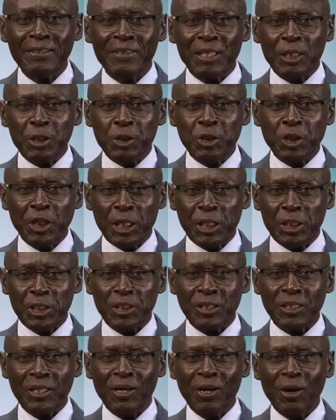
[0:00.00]
the
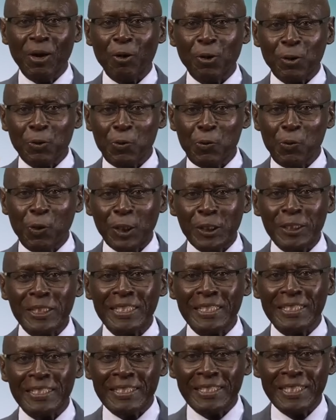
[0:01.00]
church on what
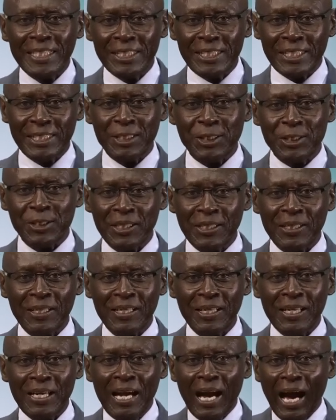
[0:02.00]
it teaches
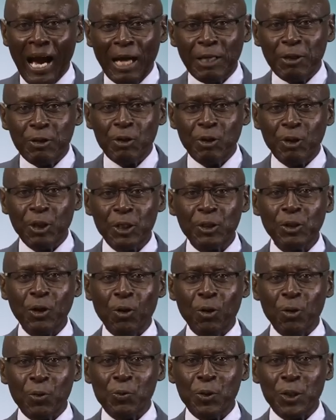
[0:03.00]
and not
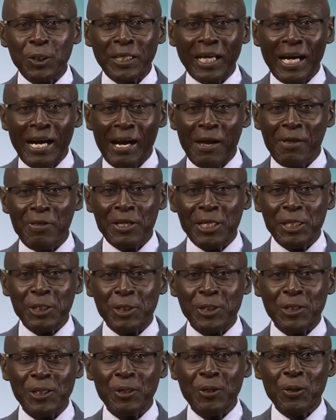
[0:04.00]
on what
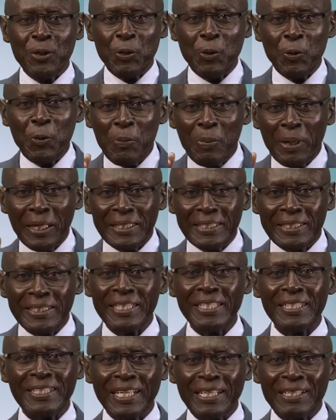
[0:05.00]
others who may
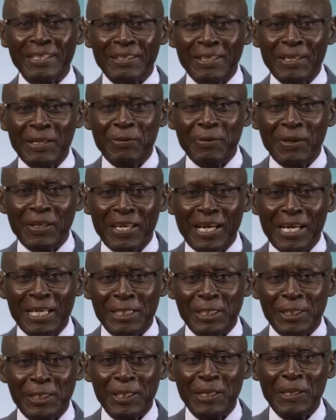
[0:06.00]
disagree with
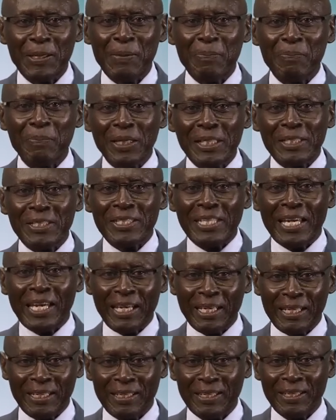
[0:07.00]
us may
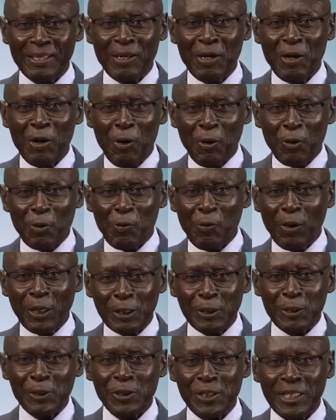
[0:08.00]
say or
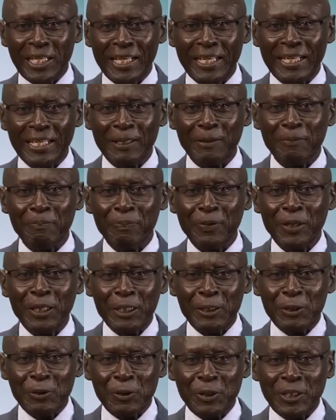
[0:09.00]
want to say
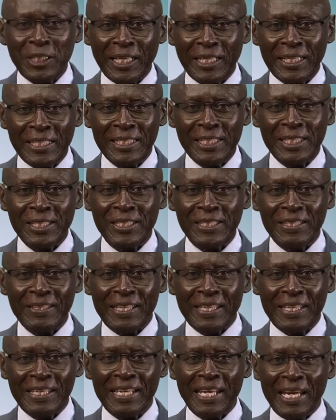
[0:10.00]
to tarnish
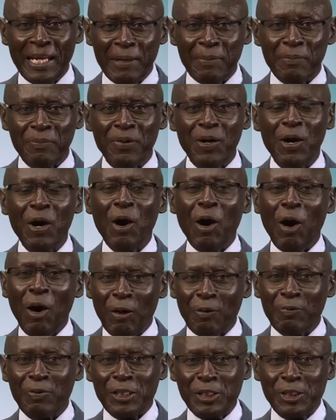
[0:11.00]
the name
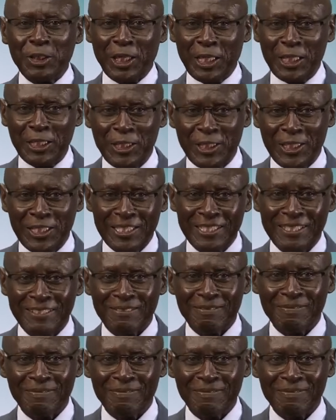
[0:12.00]
of the church.